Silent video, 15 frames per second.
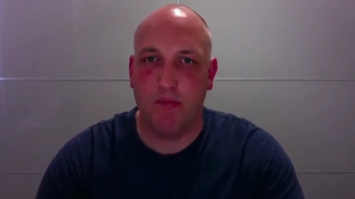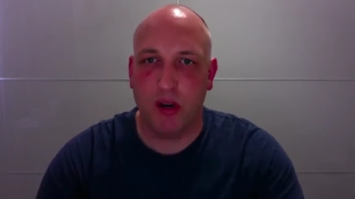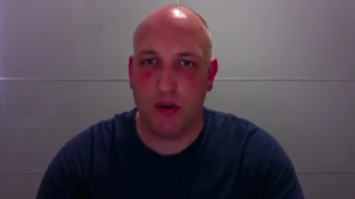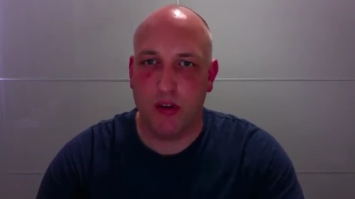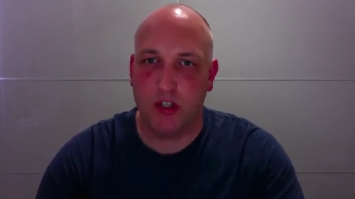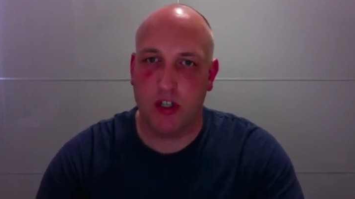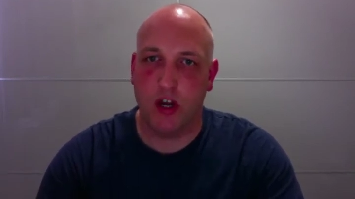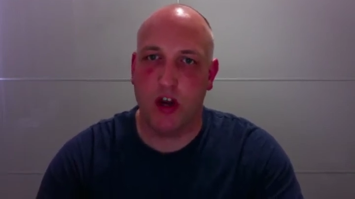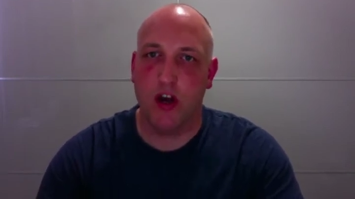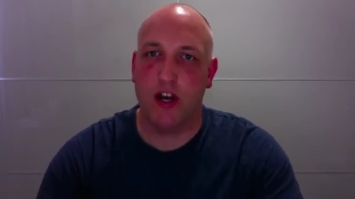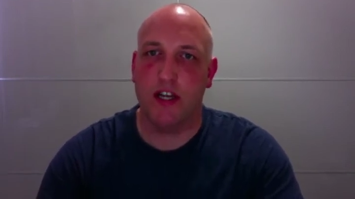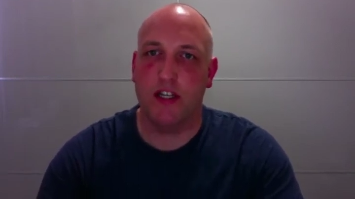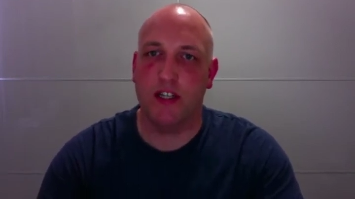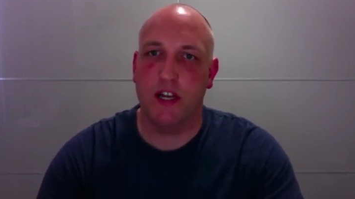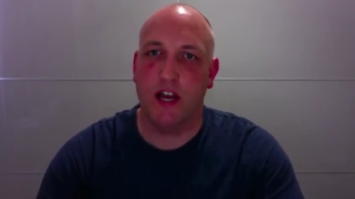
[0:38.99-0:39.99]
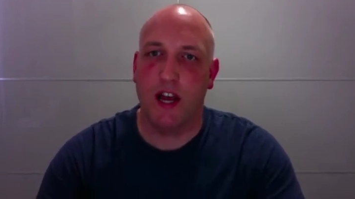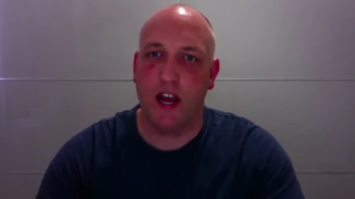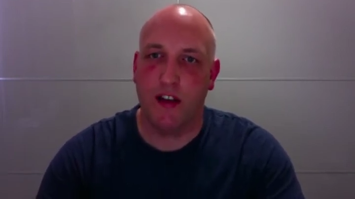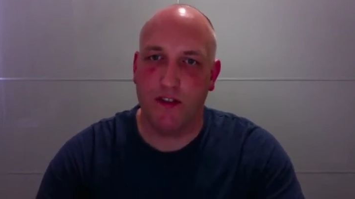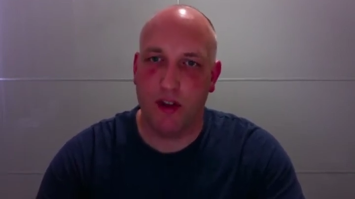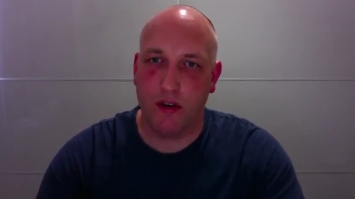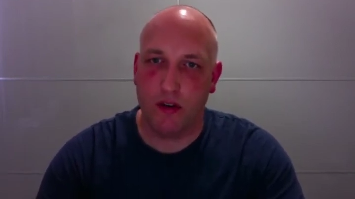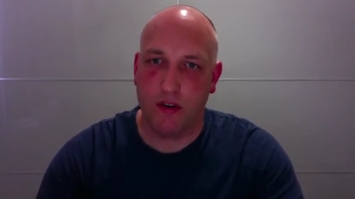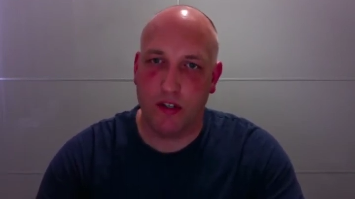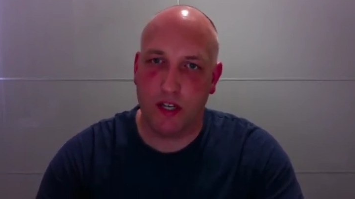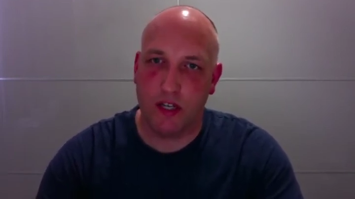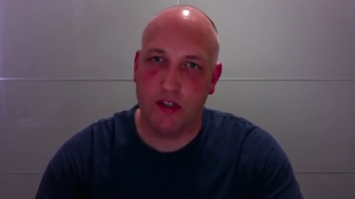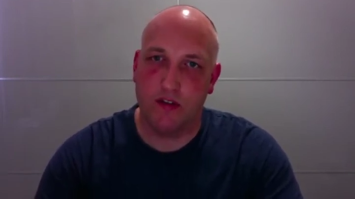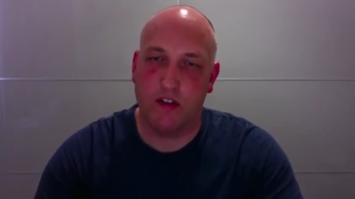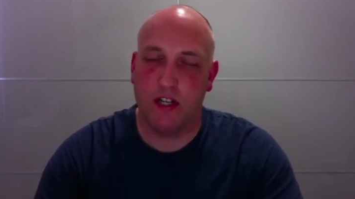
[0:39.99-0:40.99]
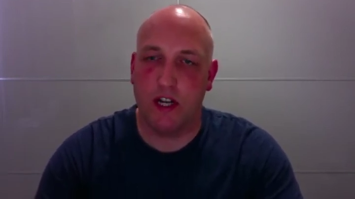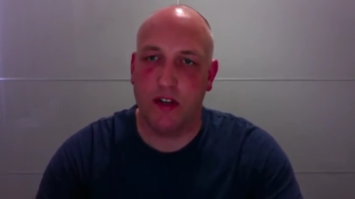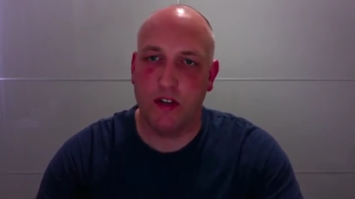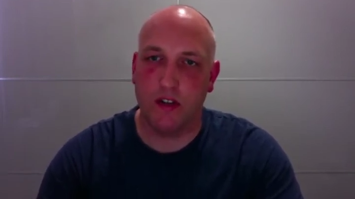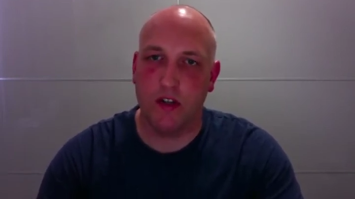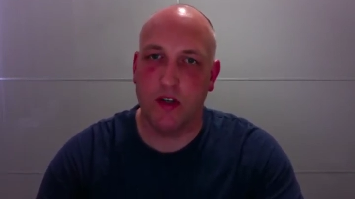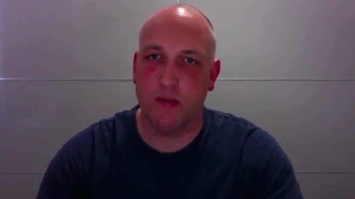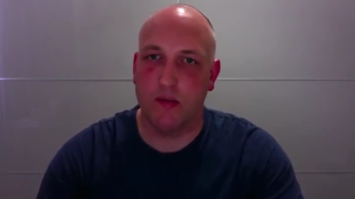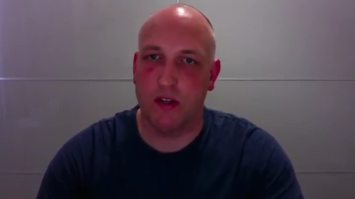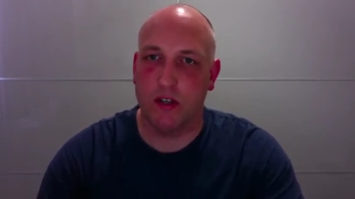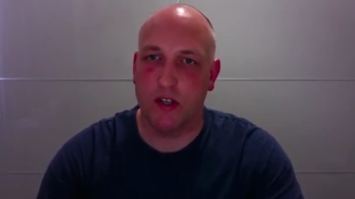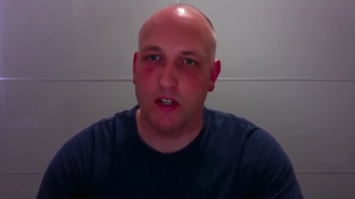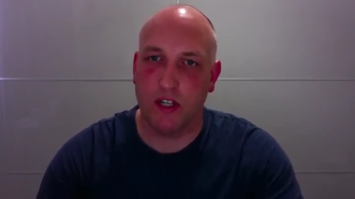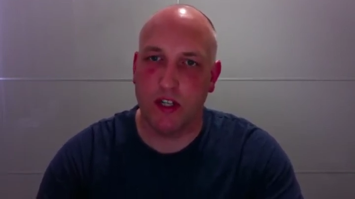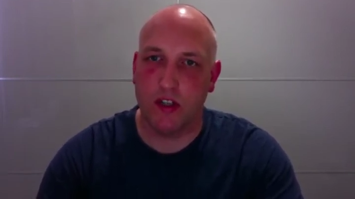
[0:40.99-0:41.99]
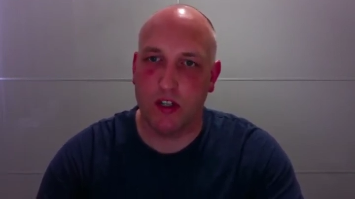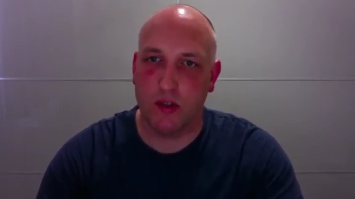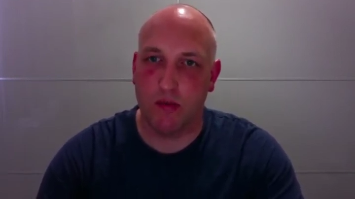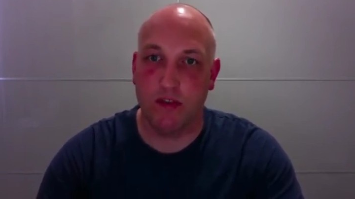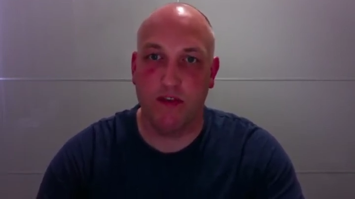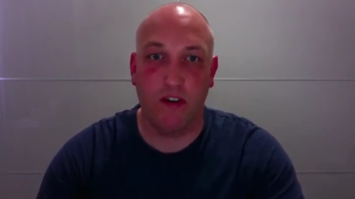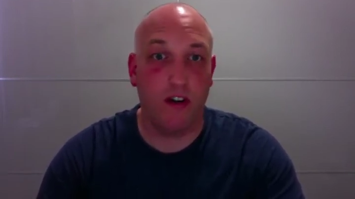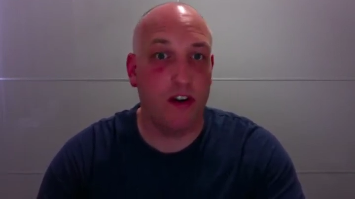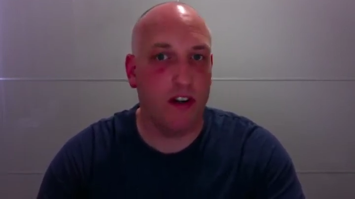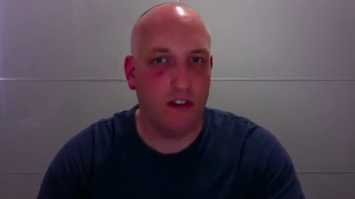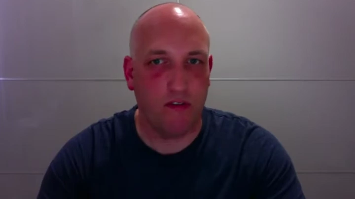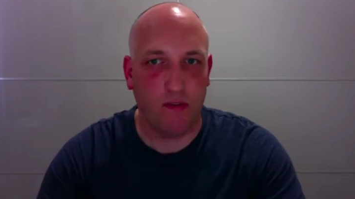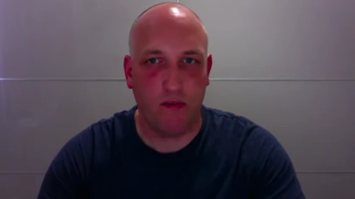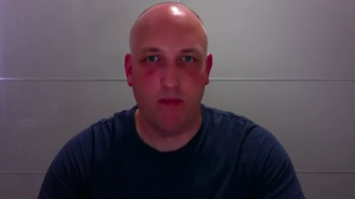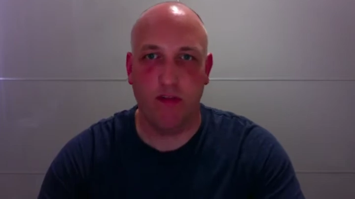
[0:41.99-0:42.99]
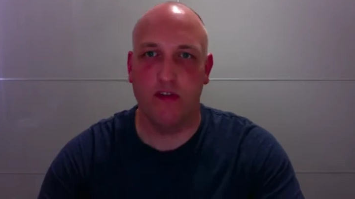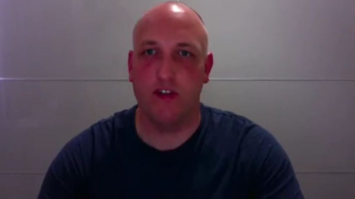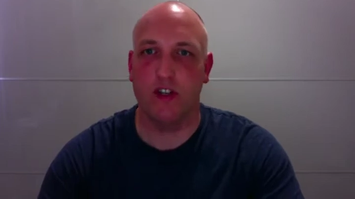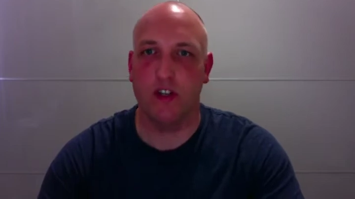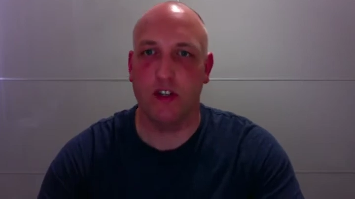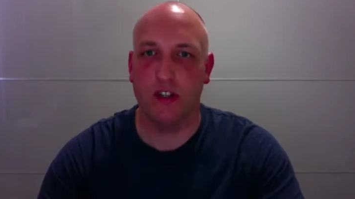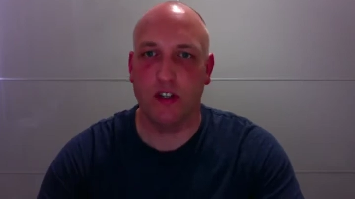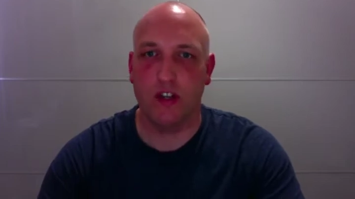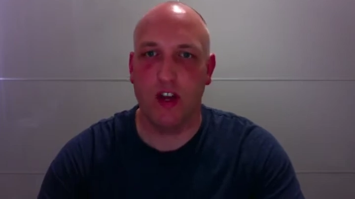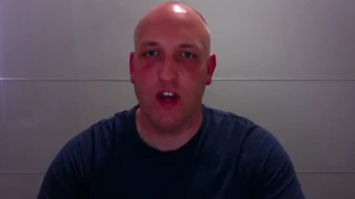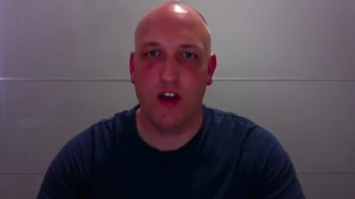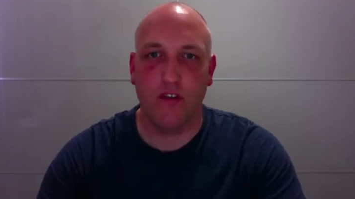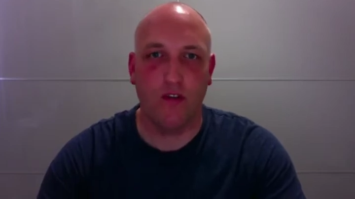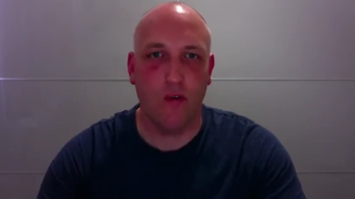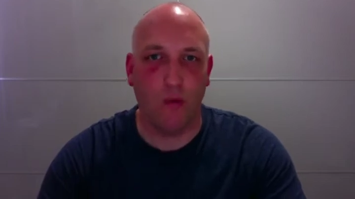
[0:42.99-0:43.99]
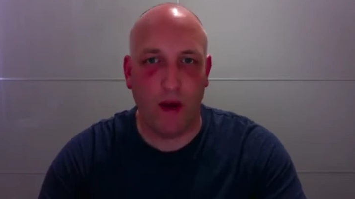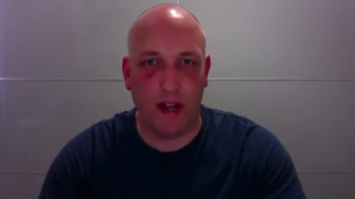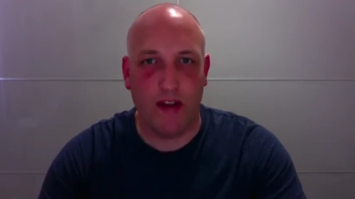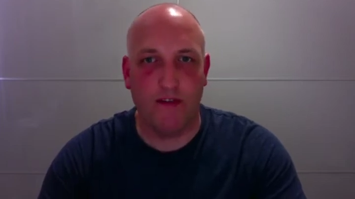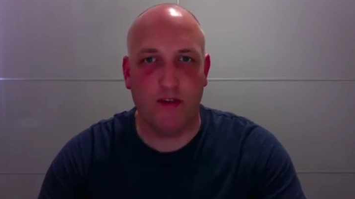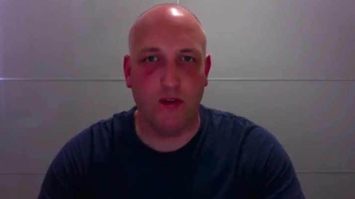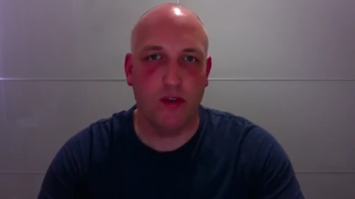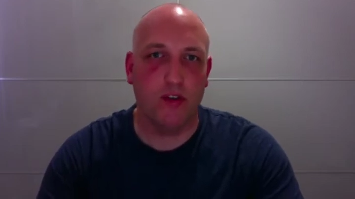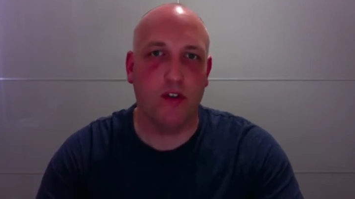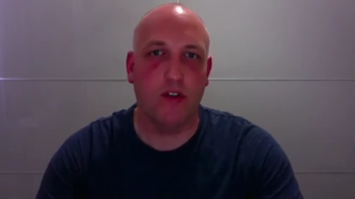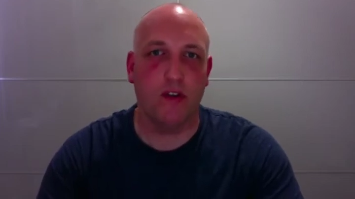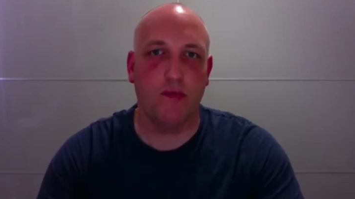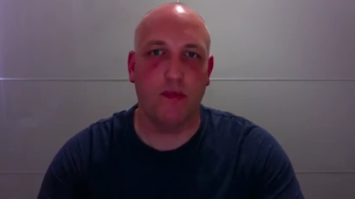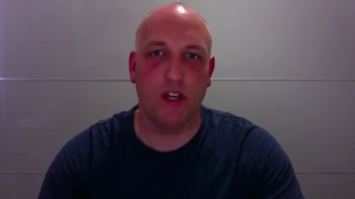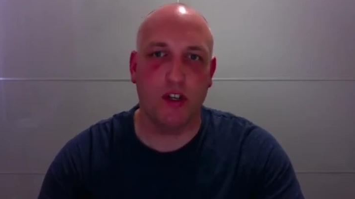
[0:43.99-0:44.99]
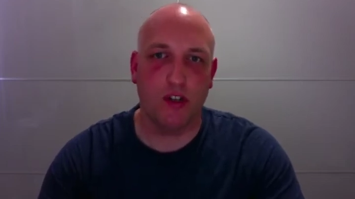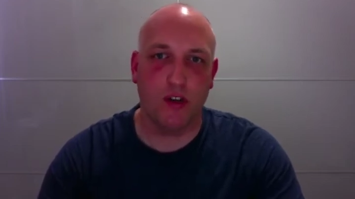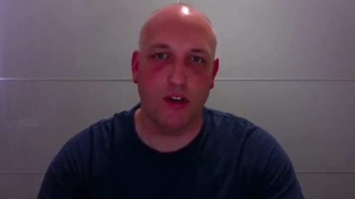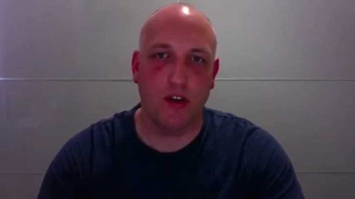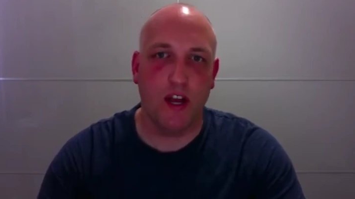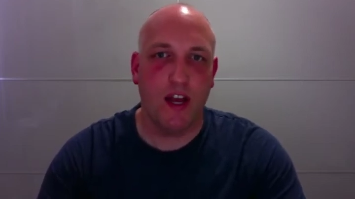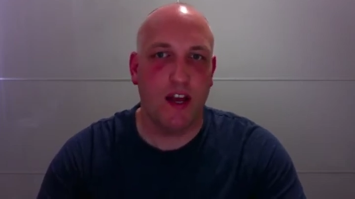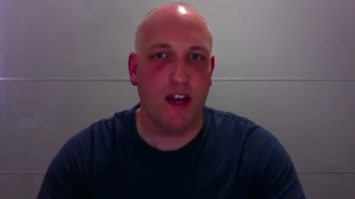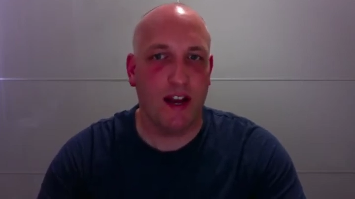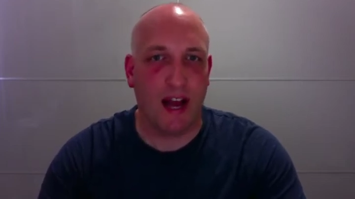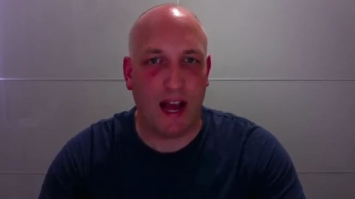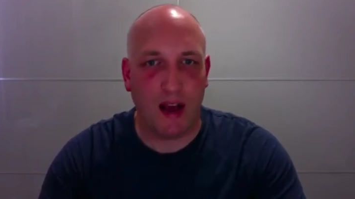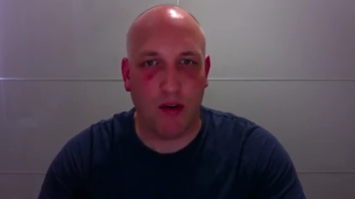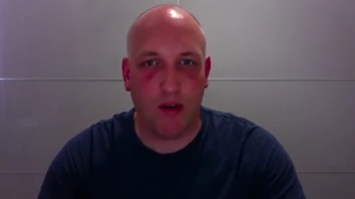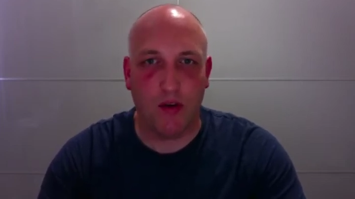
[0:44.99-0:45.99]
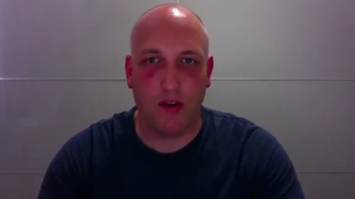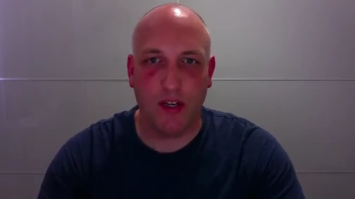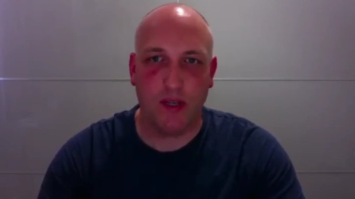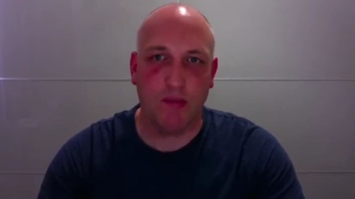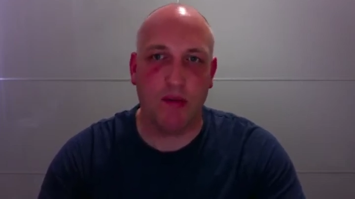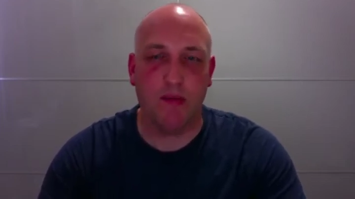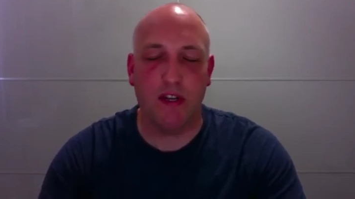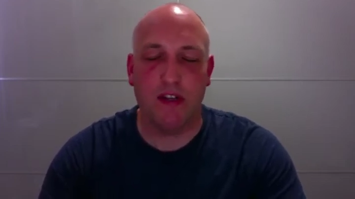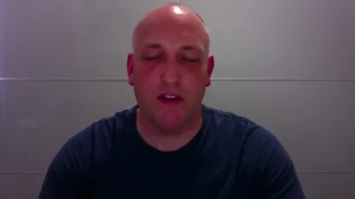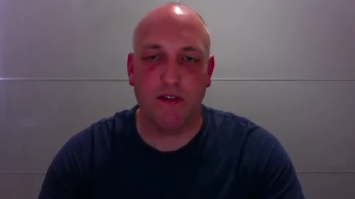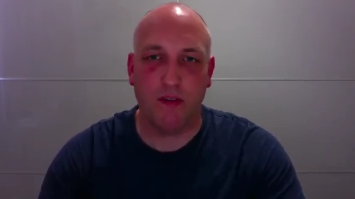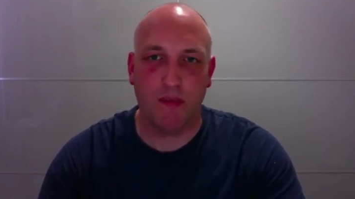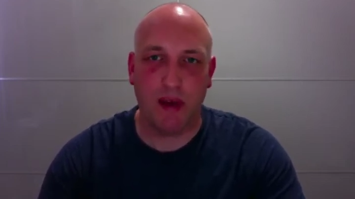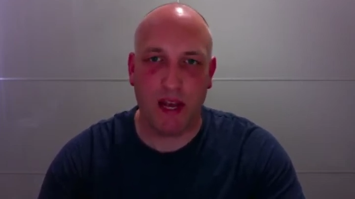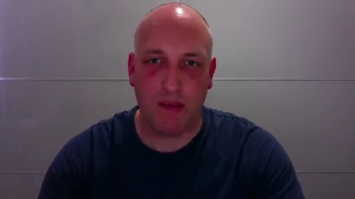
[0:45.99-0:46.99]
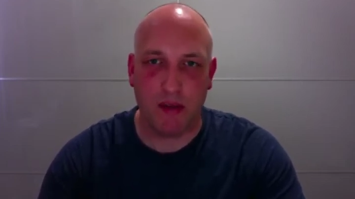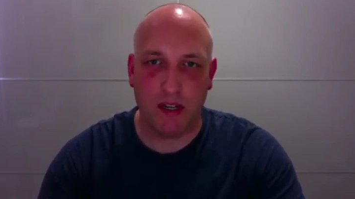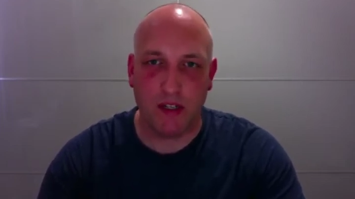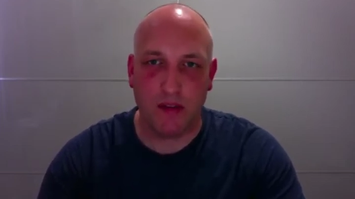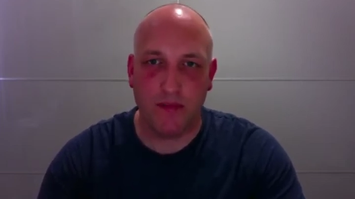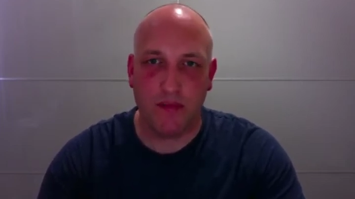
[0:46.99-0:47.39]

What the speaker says: both sides have their own sets of standard terms and conditions with very different provisions for when invoices can be issued and how long is permitted for payment.